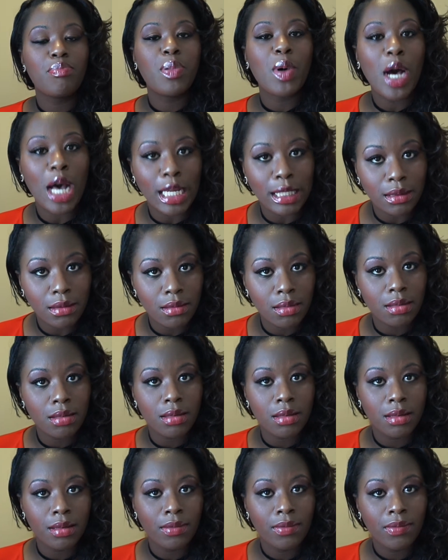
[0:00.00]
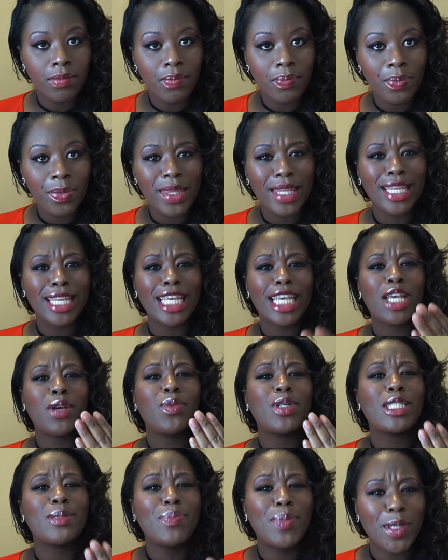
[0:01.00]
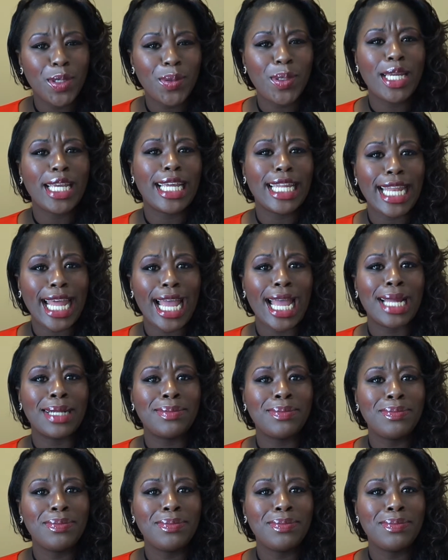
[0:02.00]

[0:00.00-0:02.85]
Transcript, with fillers: But it was beauty in that.